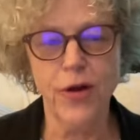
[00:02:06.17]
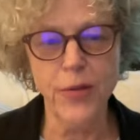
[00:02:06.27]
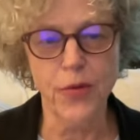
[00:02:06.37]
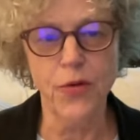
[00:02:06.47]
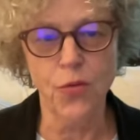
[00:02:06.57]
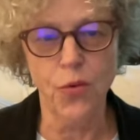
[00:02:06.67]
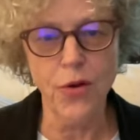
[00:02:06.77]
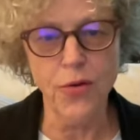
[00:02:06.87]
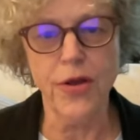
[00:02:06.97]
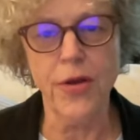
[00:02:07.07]
Kripal
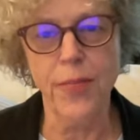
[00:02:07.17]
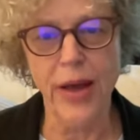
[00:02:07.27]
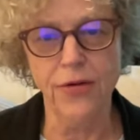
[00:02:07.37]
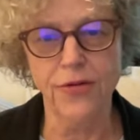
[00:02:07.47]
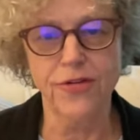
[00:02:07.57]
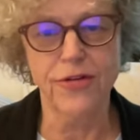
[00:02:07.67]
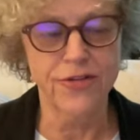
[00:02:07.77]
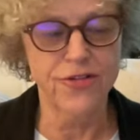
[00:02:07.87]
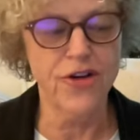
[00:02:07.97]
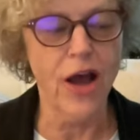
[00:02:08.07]
wrote about
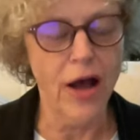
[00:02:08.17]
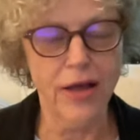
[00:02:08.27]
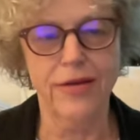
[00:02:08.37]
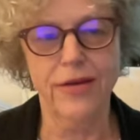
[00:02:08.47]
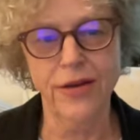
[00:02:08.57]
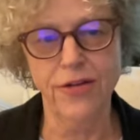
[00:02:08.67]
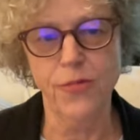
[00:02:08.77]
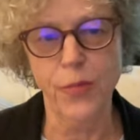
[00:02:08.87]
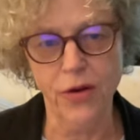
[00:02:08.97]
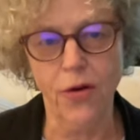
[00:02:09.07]
Jacques in
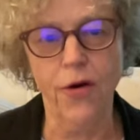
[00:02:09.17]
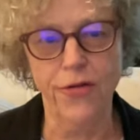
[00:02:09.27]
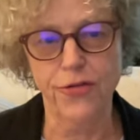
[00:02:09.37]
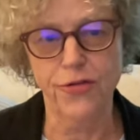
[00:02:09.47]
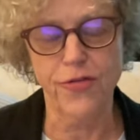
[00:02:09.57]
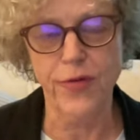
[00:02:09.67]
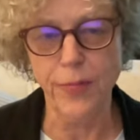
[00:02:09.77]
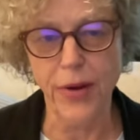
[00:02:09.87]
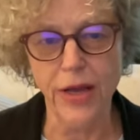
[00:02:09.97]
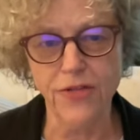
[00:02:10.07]
his book, Authors of
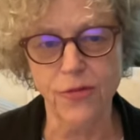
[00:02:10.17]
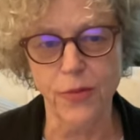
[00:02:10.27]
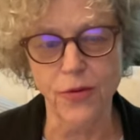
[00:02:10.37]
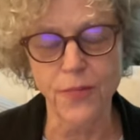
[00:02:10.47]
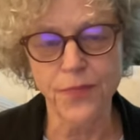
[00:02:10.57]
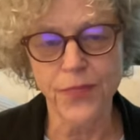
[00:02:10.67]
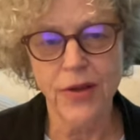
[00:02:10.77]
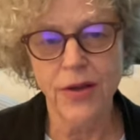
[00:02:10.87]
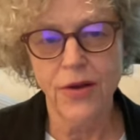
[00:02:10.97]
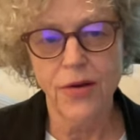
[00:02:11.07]
the Impossible,
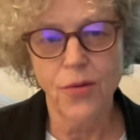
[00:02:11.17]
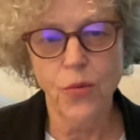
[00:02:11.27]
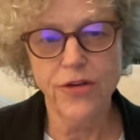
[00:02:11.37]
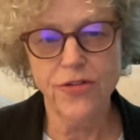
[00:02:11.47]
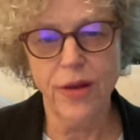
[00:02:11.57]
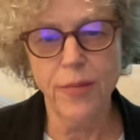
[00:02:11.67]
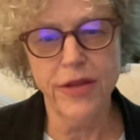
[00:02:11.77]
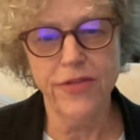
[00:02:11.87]
which I